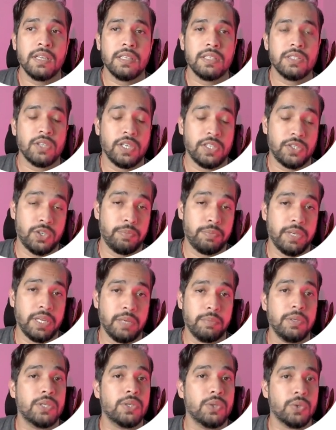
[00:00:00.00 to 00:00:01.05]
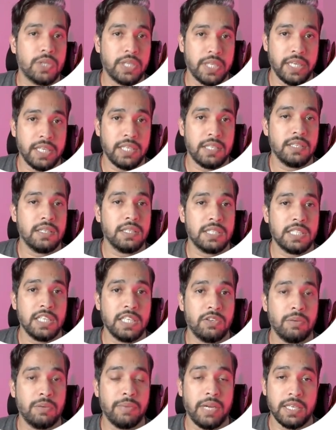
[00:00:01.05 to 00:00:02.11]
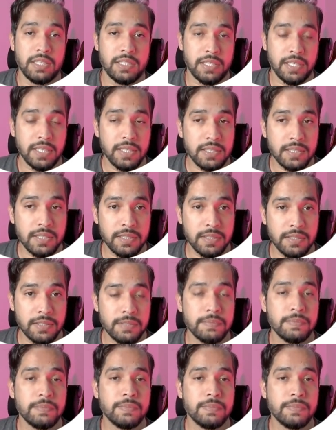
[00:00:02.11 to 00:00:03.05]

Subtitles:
so I should be able to create a SQL managed instance.